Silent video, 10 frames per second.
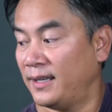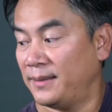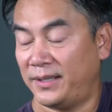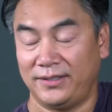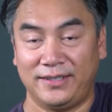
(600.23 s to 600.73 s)

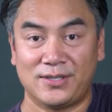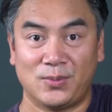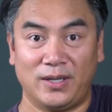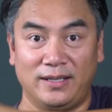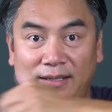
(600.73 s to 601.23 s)
But on this
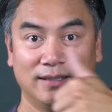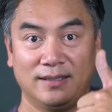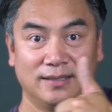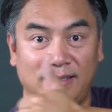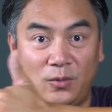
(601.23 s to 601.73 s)
one,
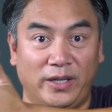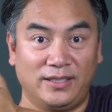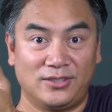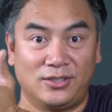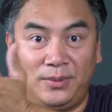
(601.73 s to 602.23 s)
the weight
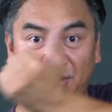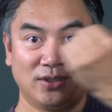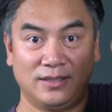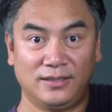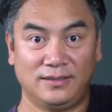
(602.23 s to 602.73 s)
distribution